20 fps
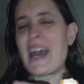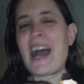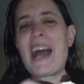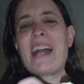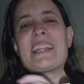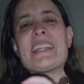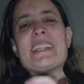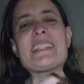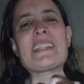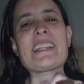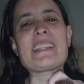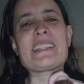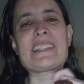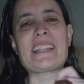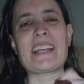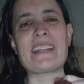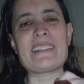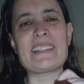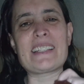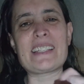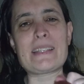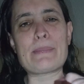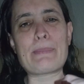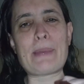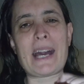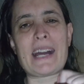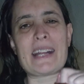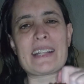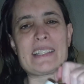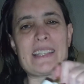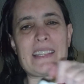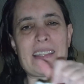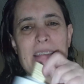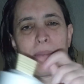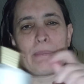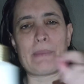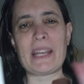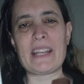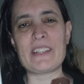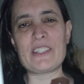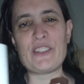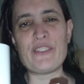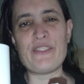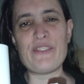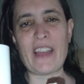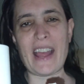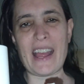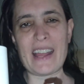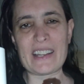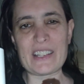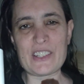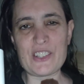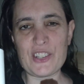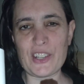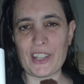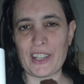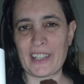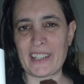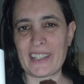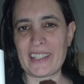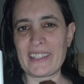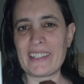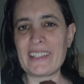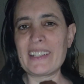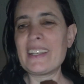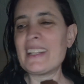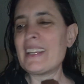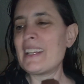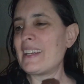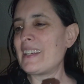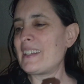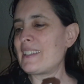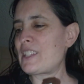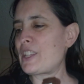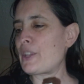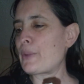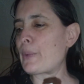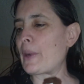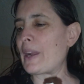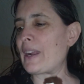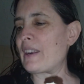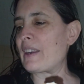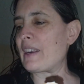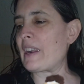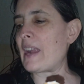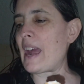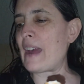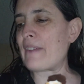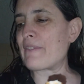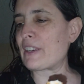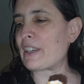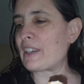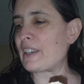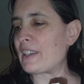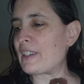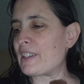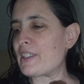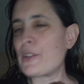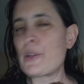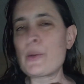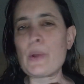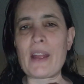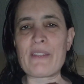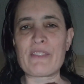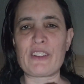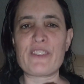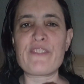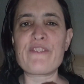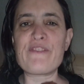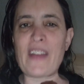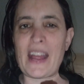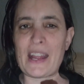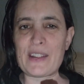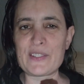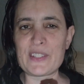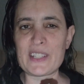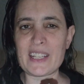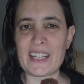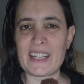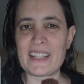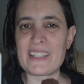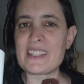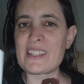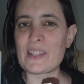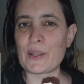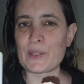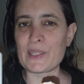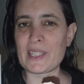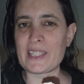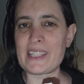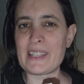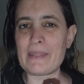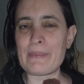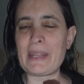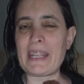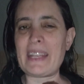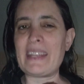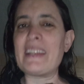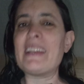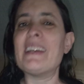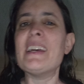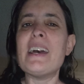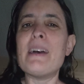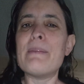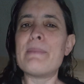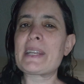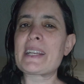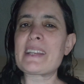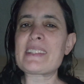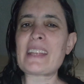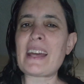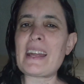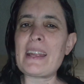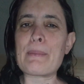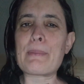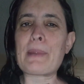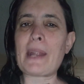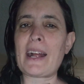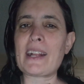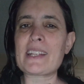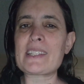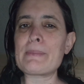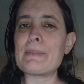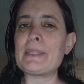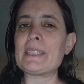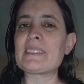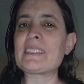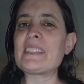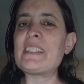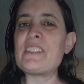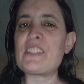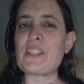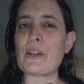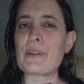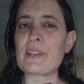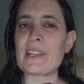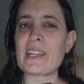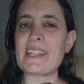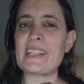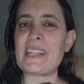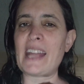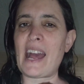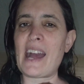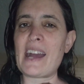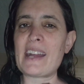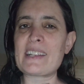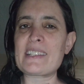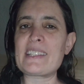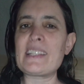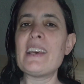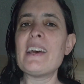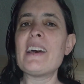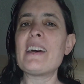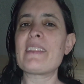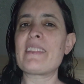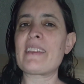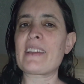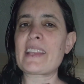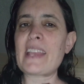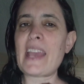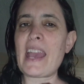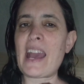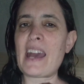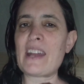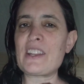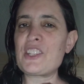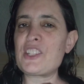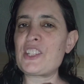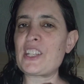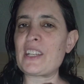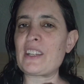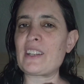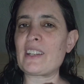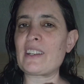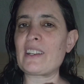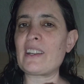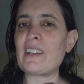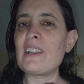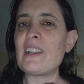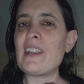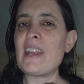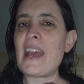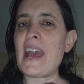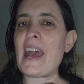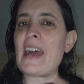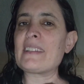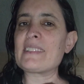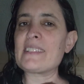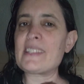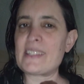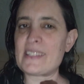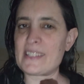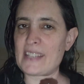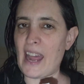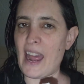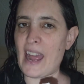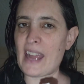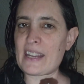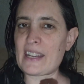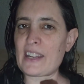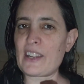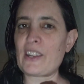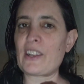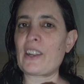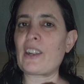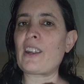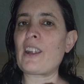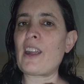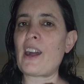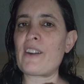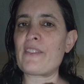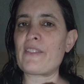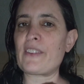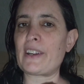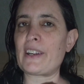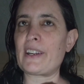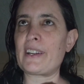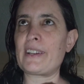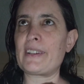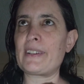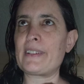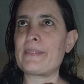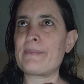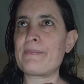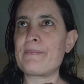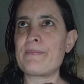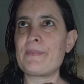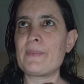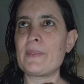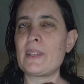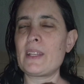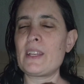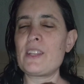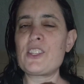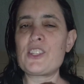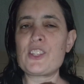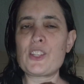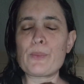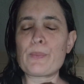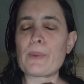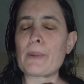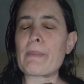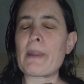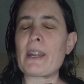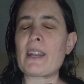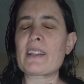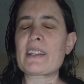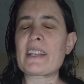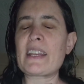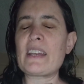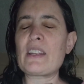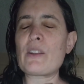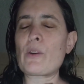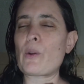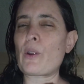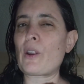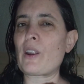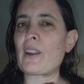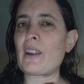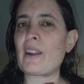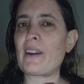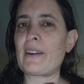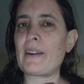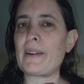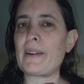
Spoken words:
I need to send this back to the manufacturer, to whoever found it, sold it to me, because I approximately don't connect the cashier and stocker of a supermarket or